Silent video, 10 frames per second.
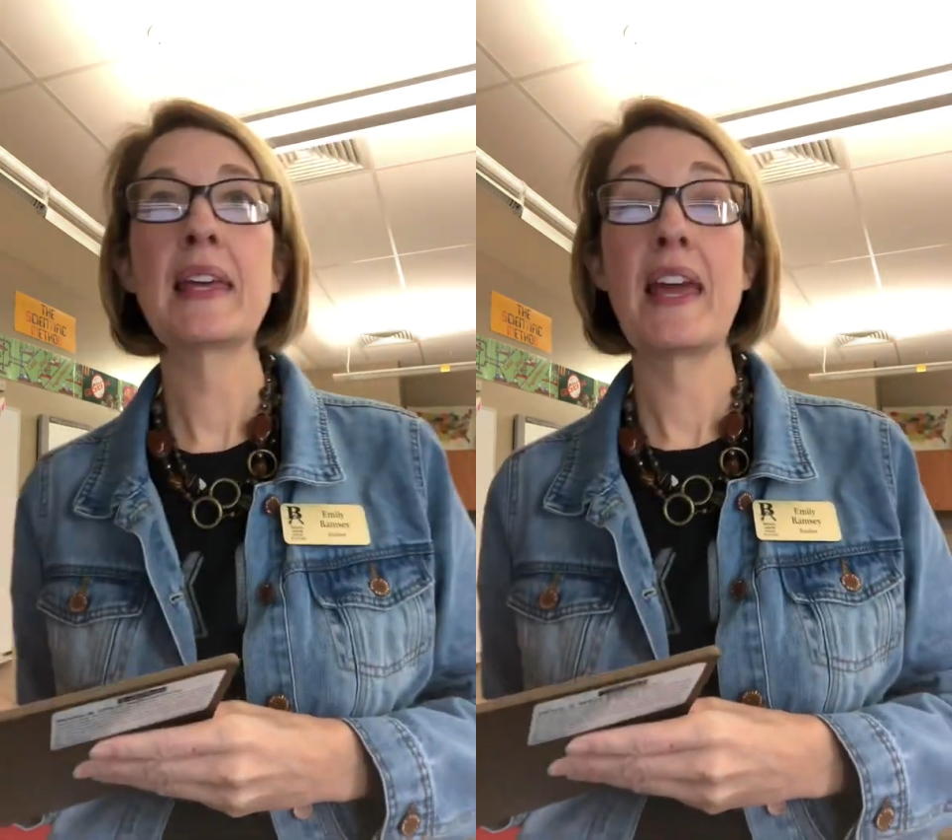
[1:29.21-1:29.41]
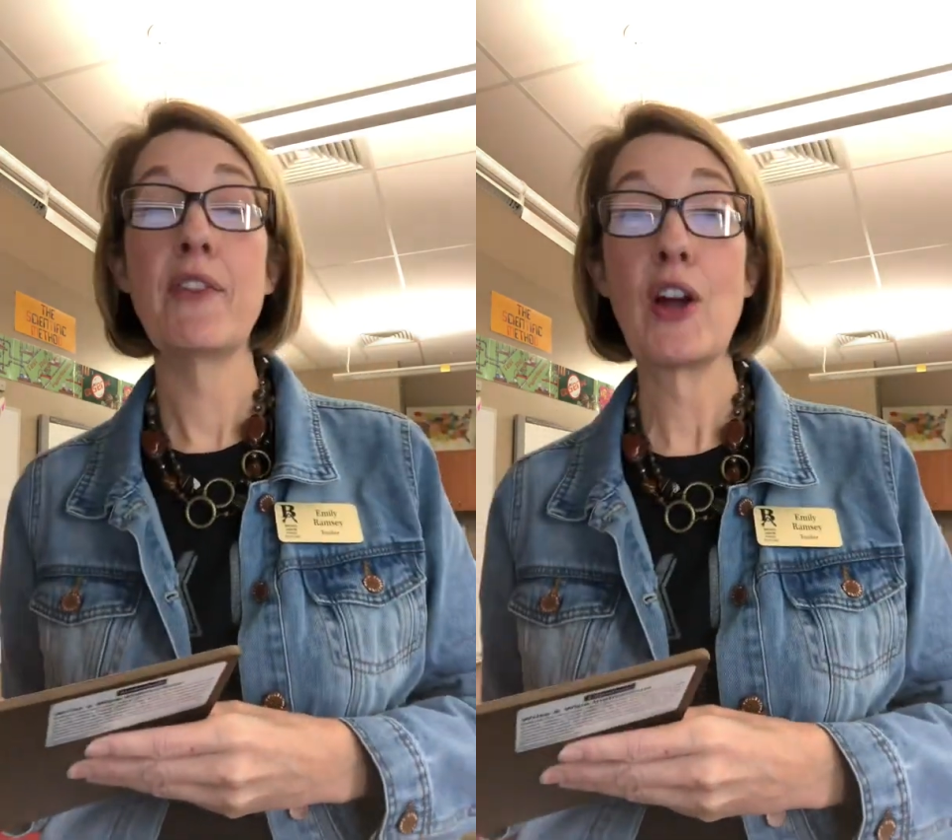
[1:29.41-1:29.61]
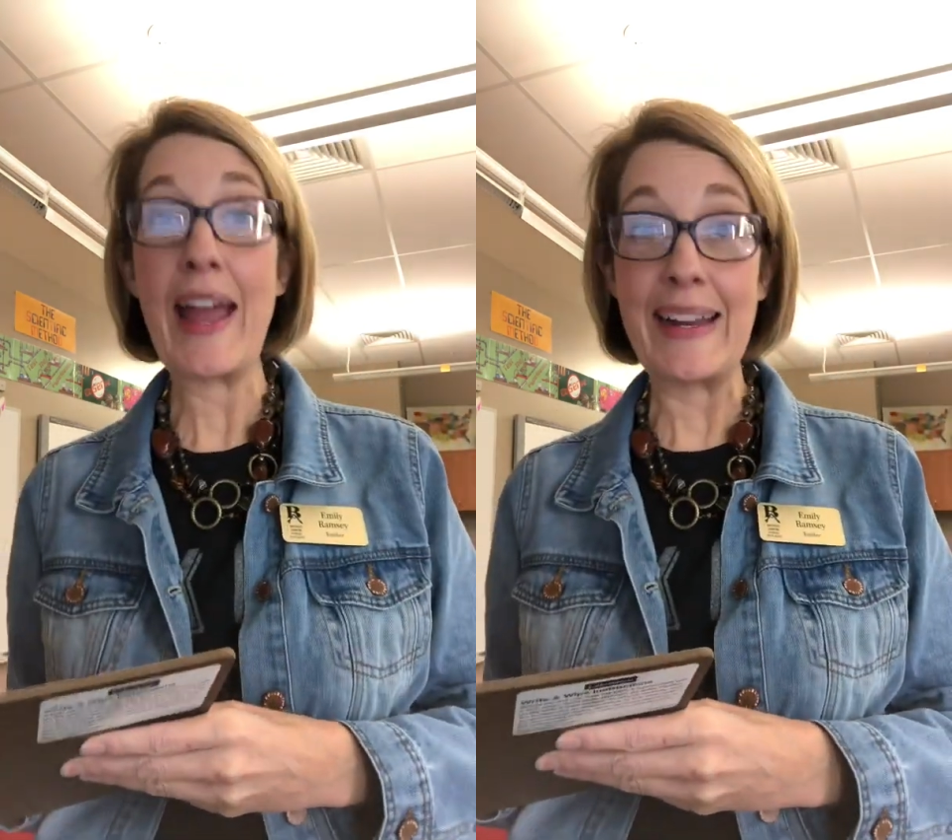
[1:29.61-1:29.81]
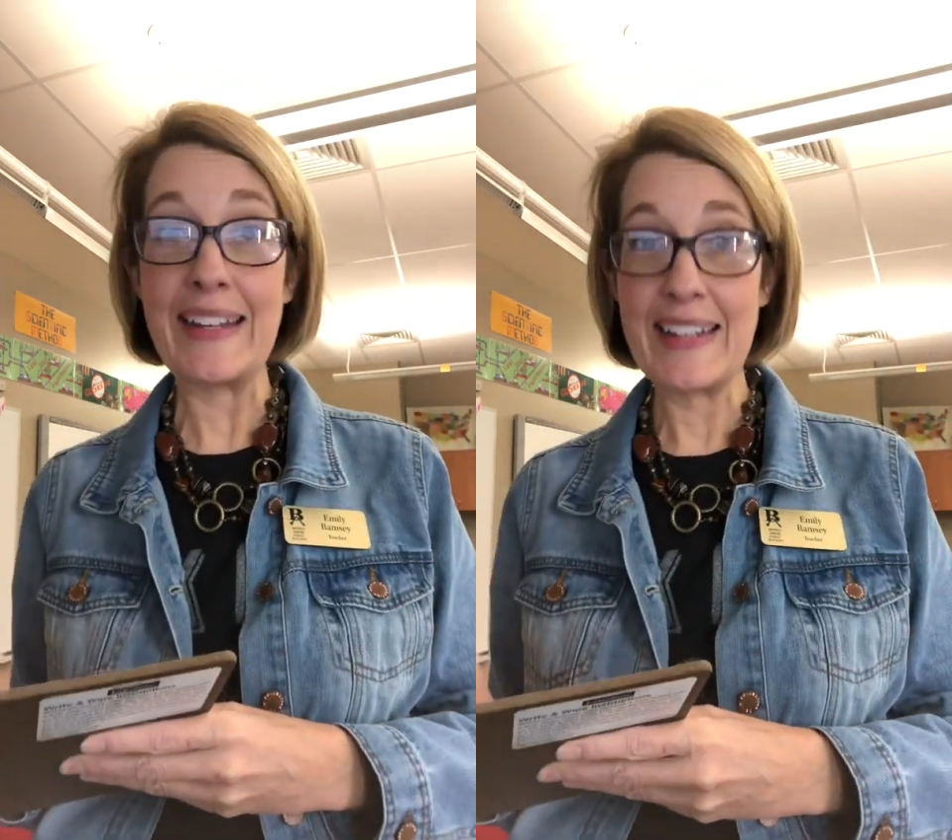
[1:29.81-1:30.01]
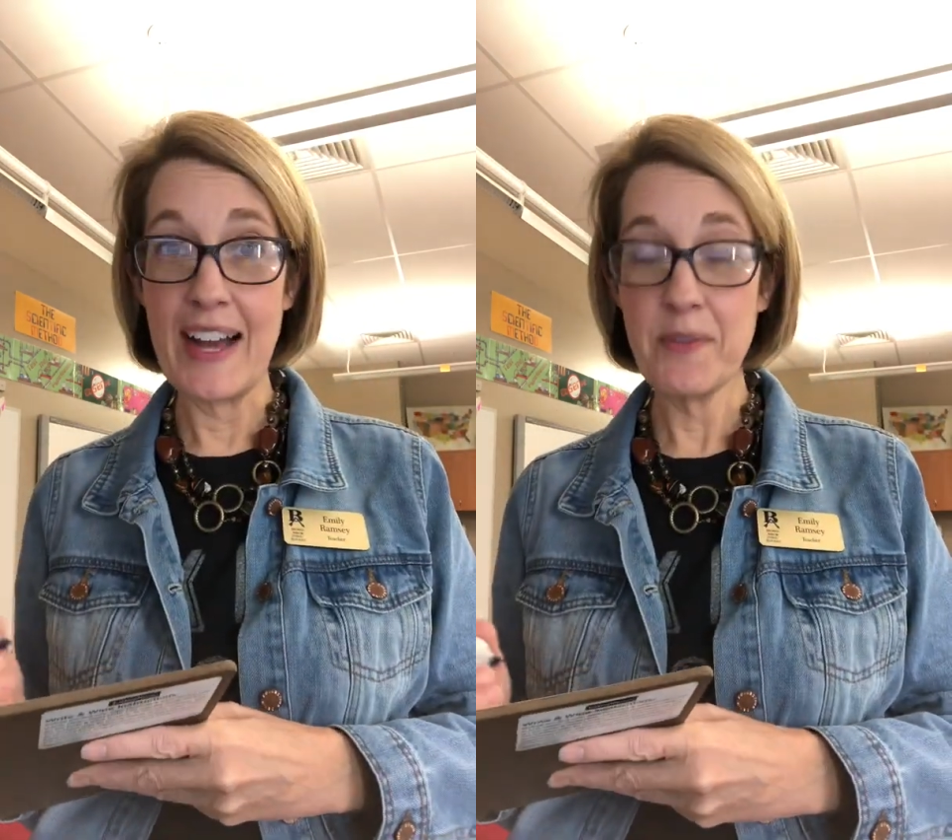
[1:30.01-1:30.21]
gave her
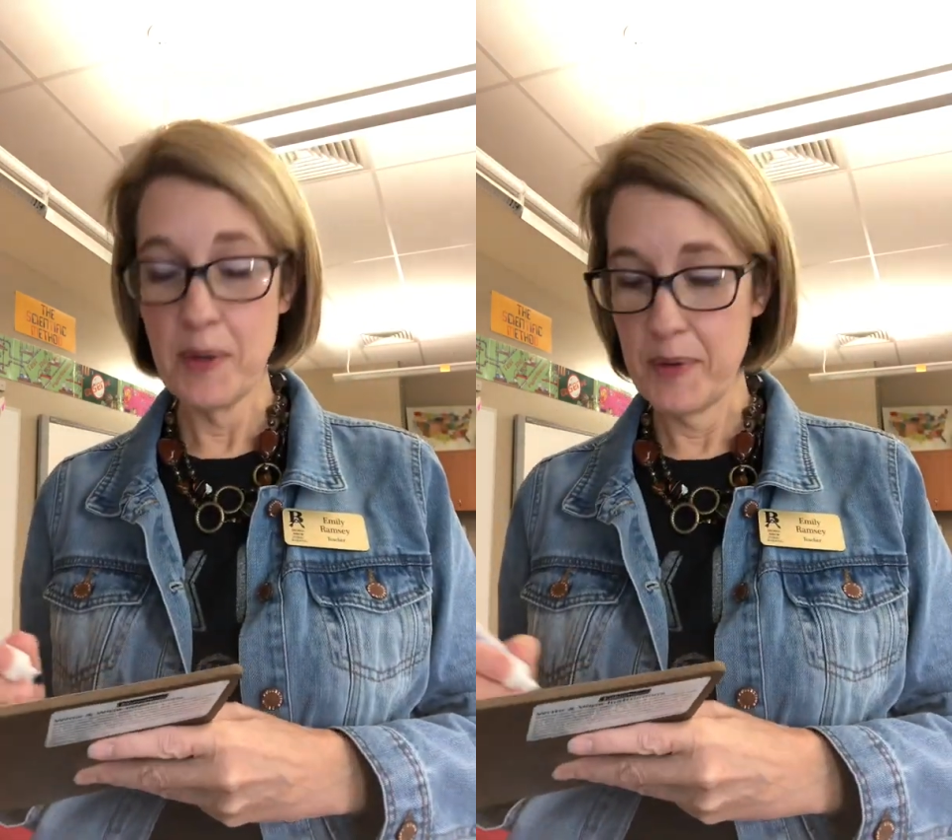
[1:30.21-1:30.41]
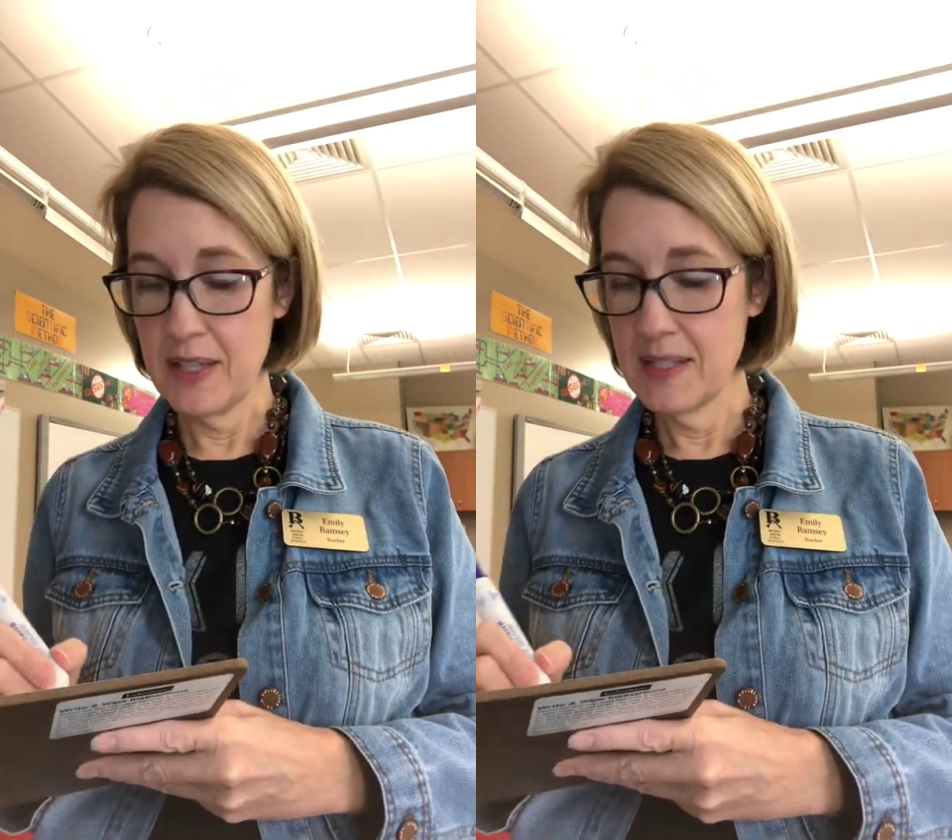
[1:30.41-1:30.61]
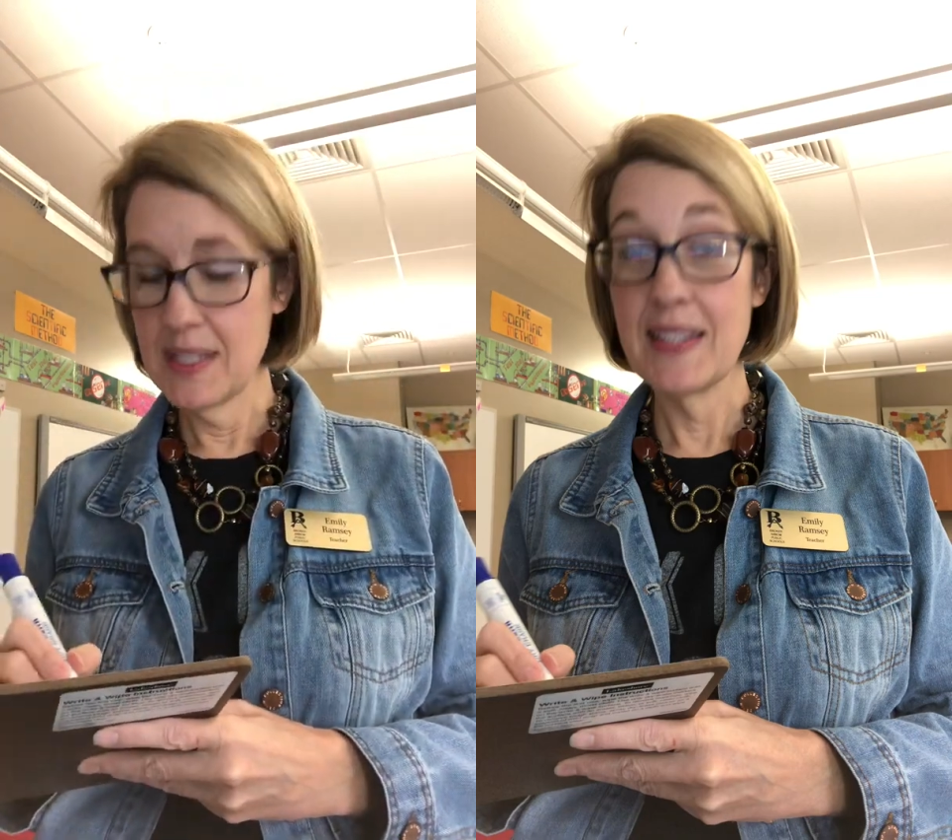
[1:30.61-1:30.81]
89 ribbons.